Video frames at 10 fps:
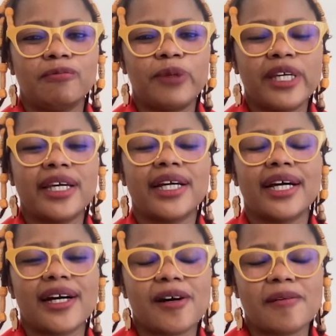being
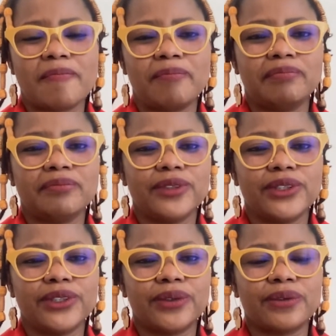
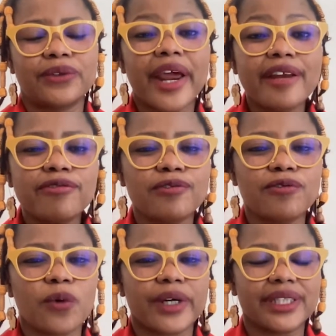grateful
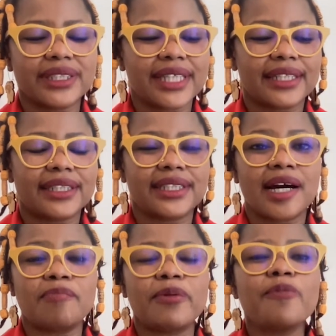for is that
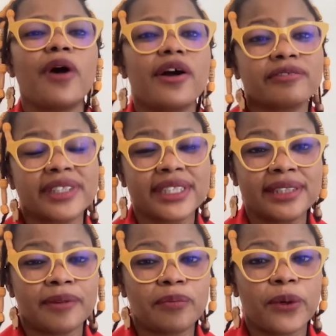being part of the
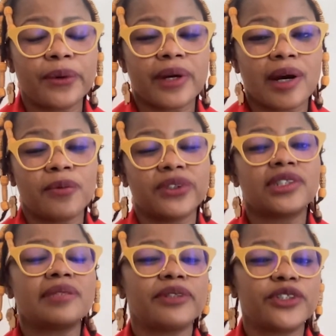CIMA program or the
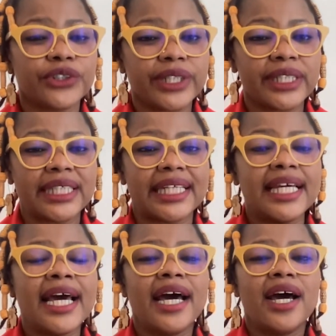CIMA
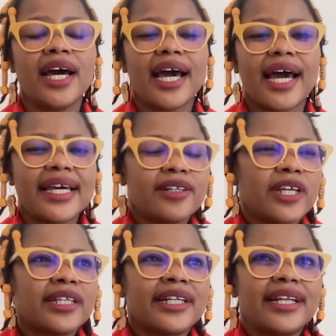journey,
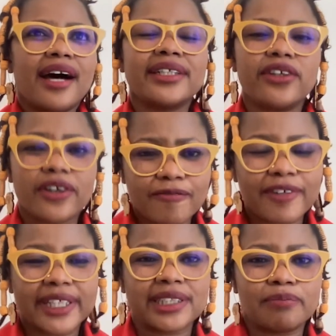it allowed a lot of
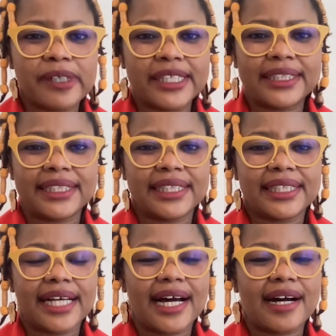
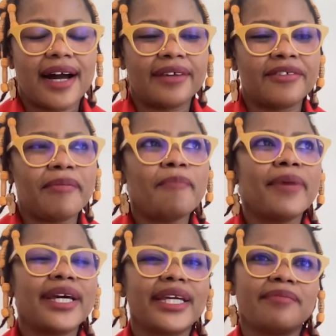flexibility. I
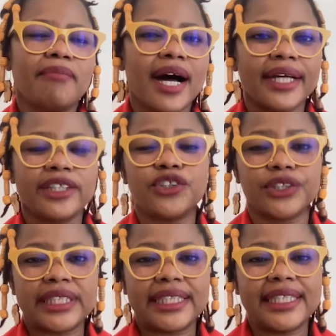remember in my
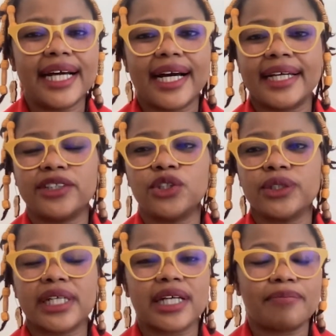journey, I
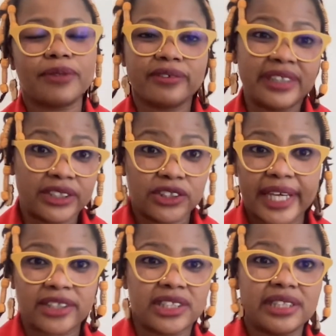took a couple of years to
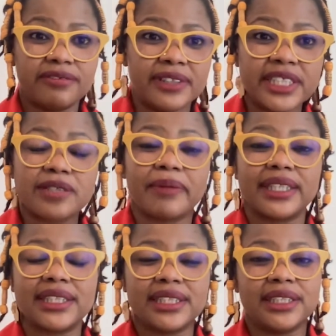actually finish my
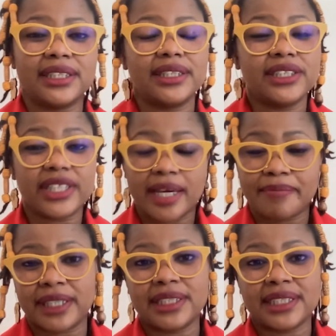
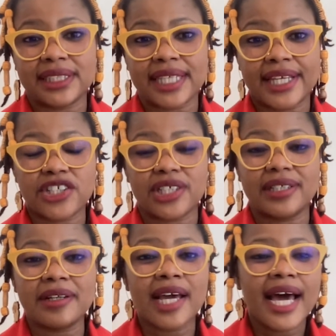CGMA
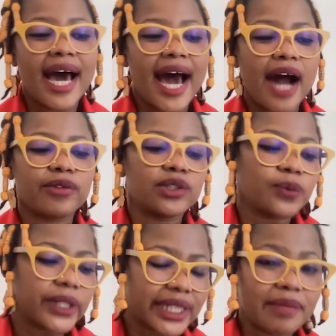designation. I was
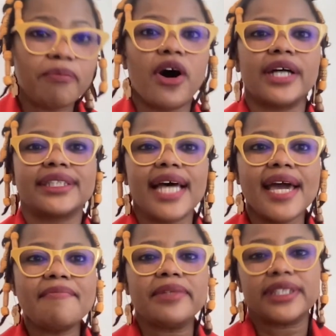working
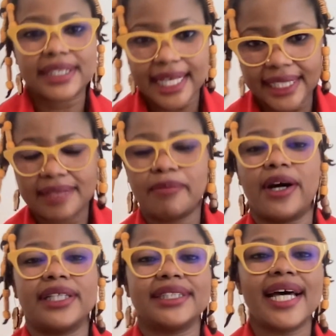part-time, studying
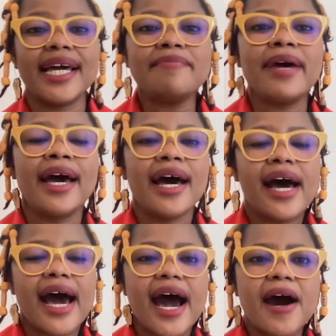part-time.
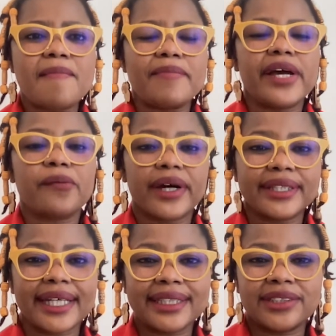And
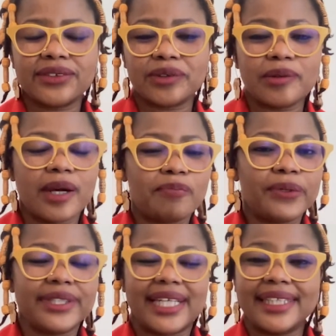what that
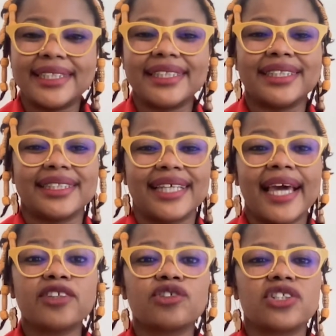presented is the
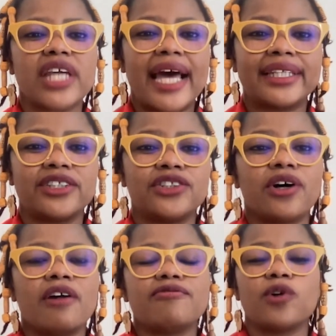extra challenge
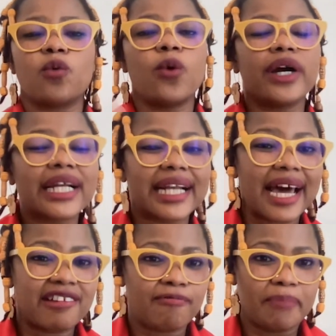of a
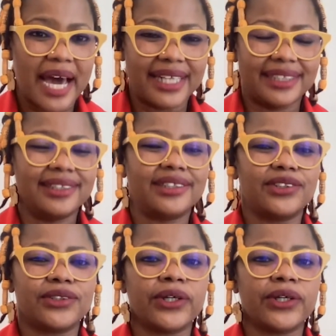work-life balance,